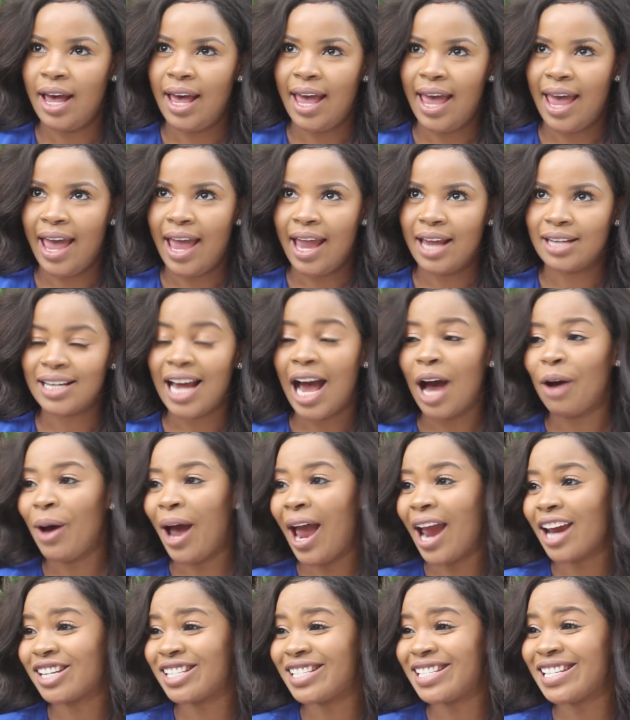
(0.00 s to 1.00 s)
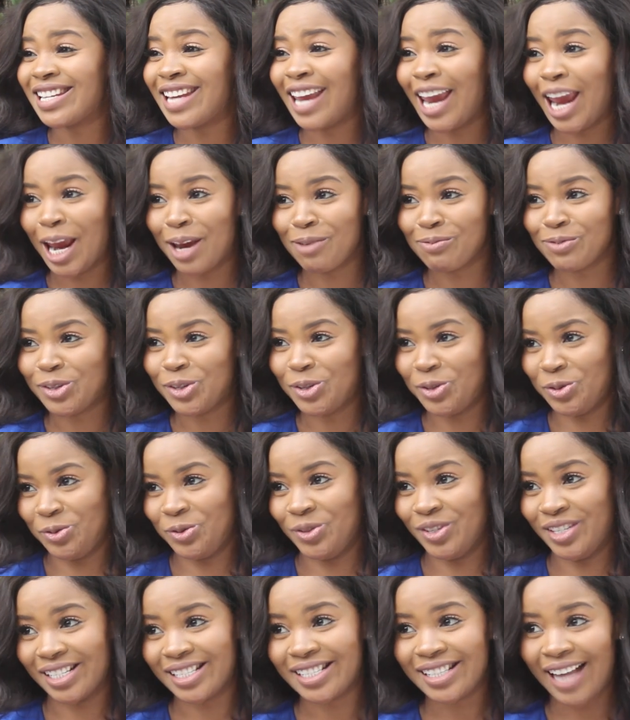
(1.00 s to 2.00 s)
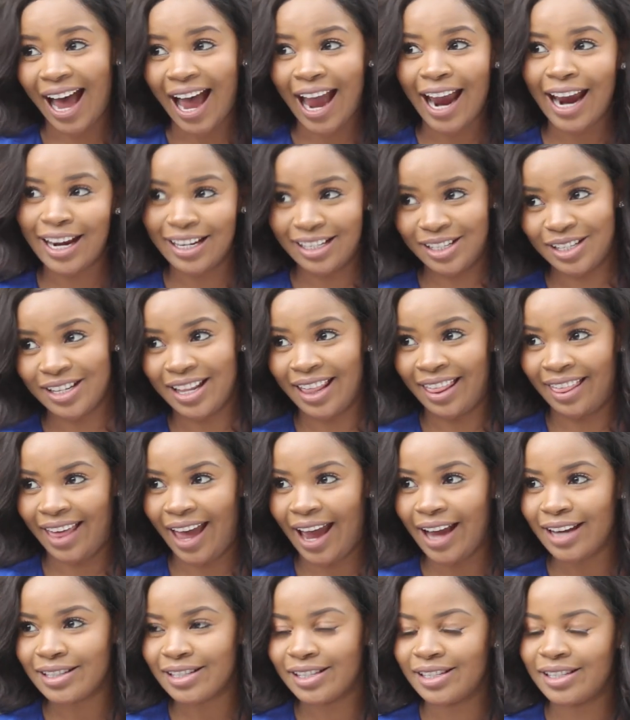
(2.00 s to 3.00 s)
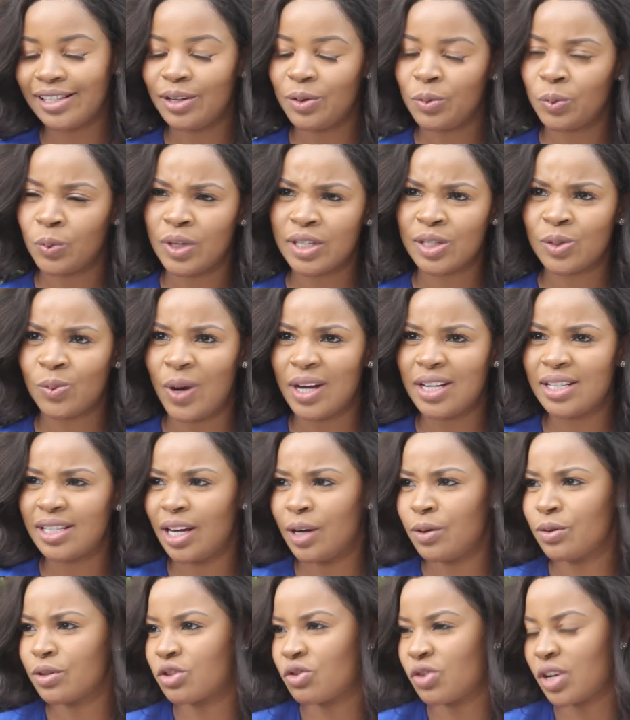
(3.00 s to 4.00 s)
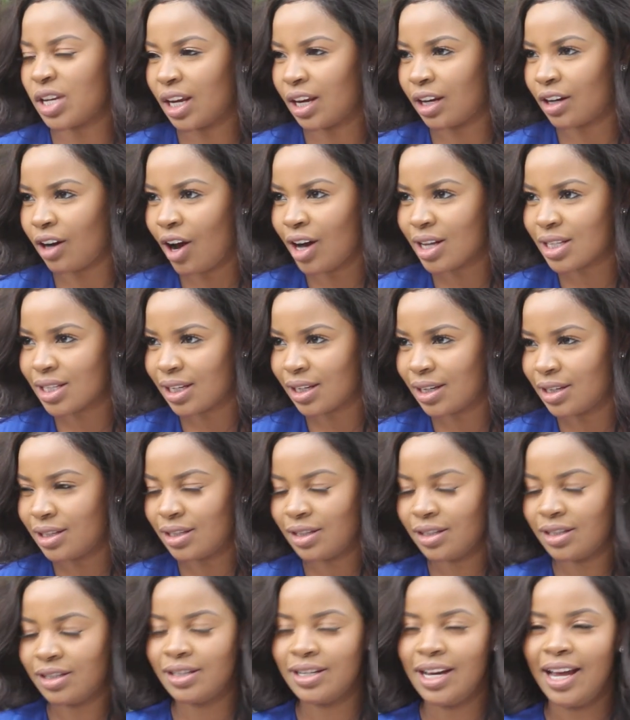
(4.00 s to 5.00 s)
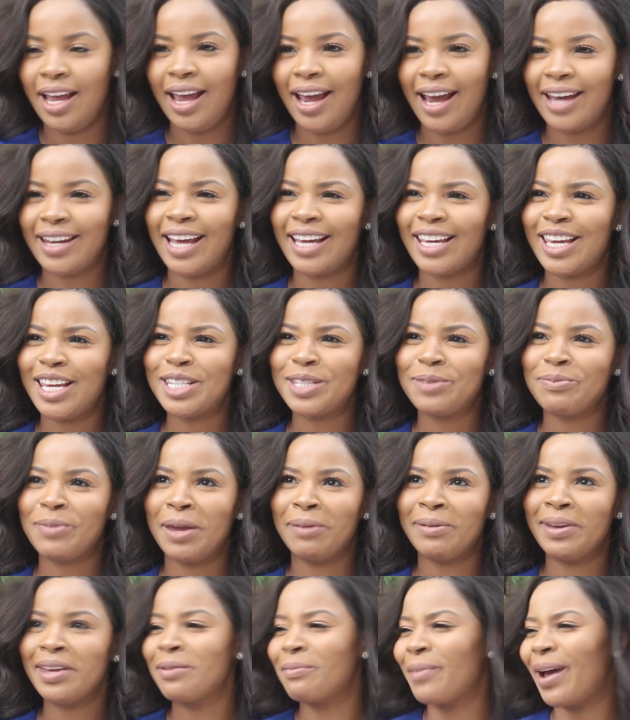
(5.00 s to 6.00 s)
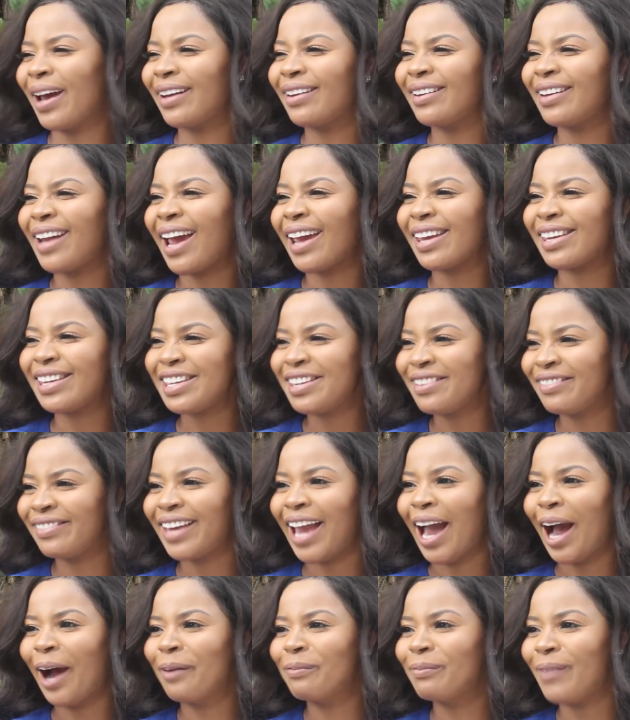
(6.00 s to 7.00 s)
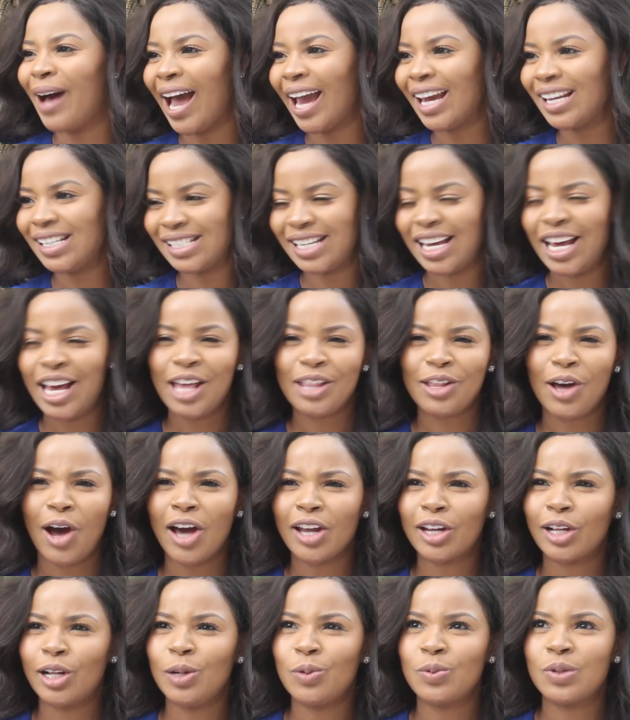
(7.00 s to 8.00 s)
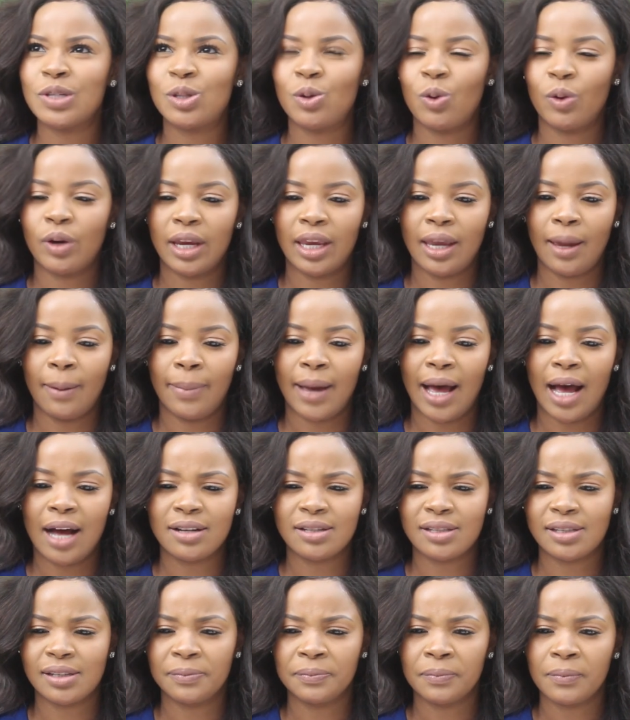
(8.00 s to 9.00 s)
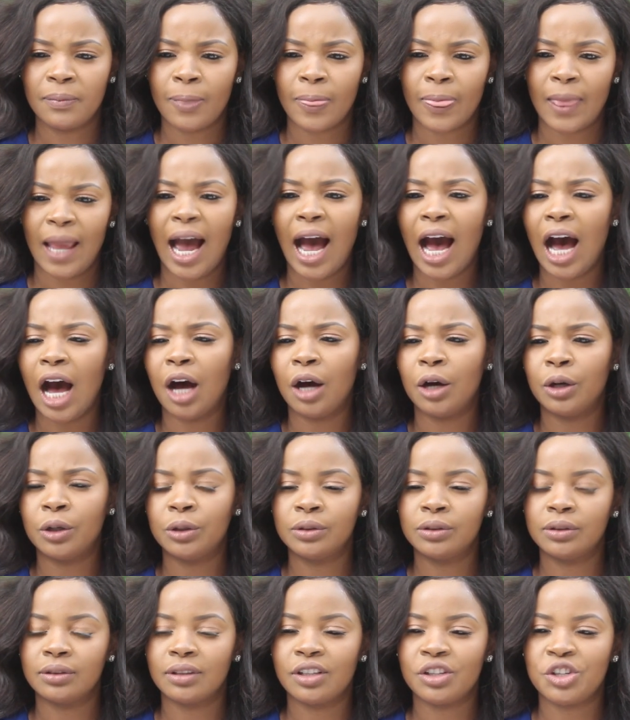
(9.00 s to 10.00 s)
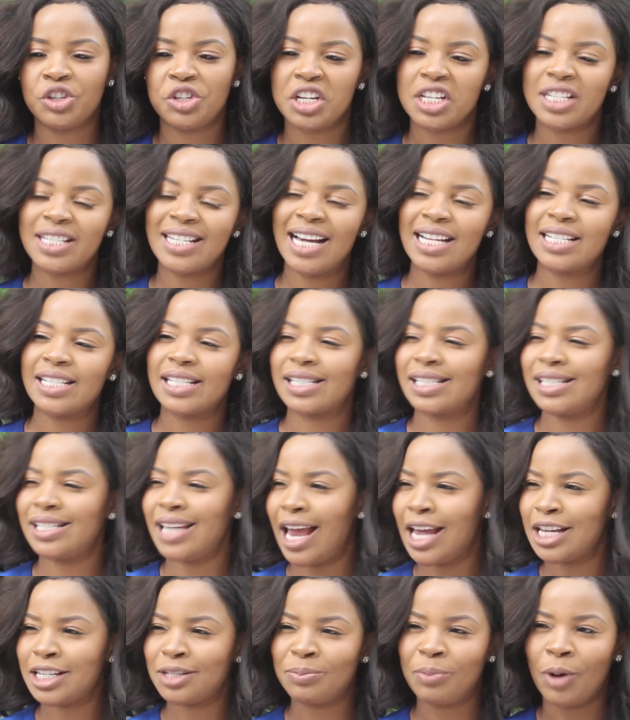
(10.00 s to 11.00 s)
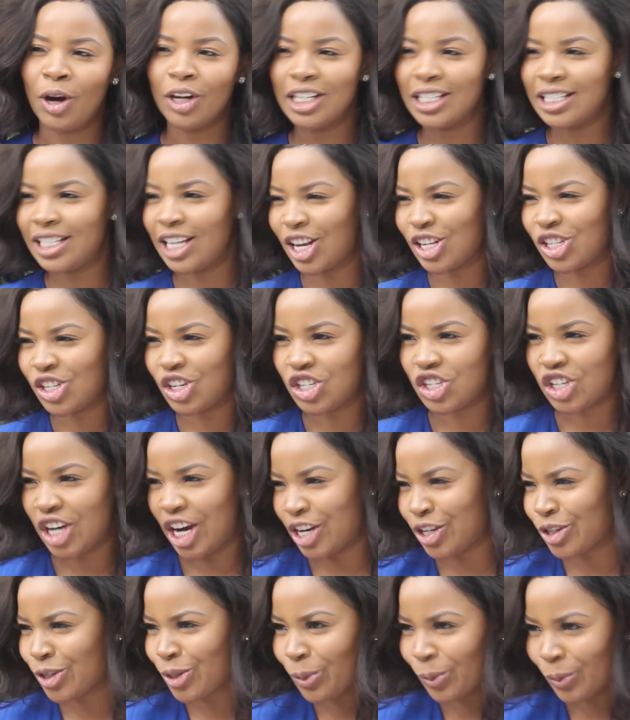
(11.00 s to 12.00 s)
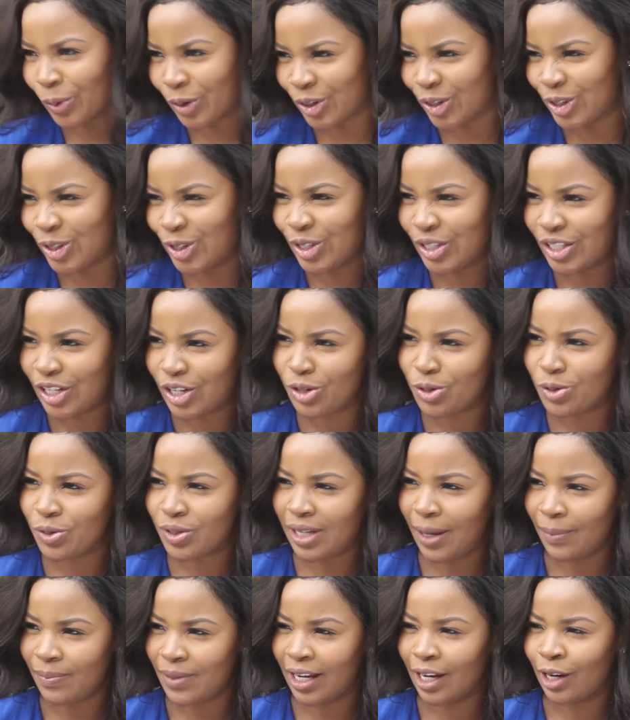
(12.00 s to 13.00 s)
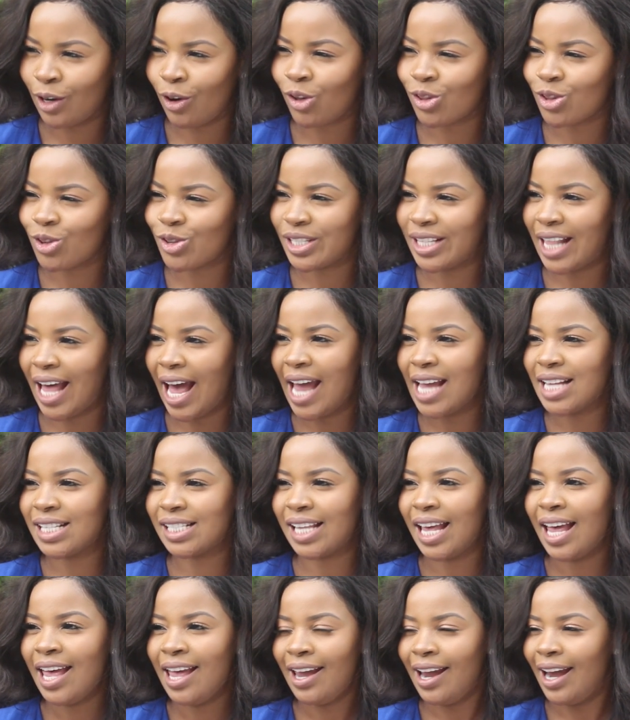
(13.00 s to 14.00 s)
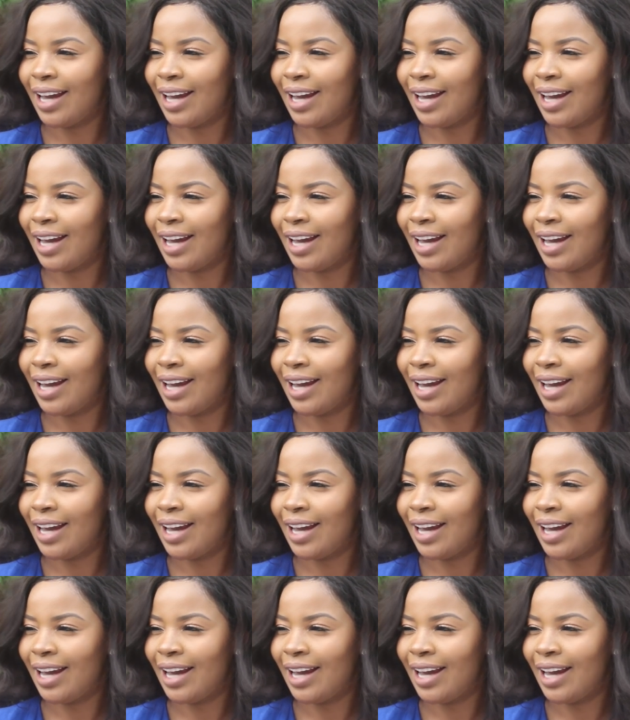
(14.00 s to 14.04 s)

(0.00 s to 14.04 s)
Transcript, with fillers: And how I actually came to decide that was one day I was reading an article, and I guess maybe in my naive young mind, the article was talking about how you need to understand politics to change the world, you know, something along those lines.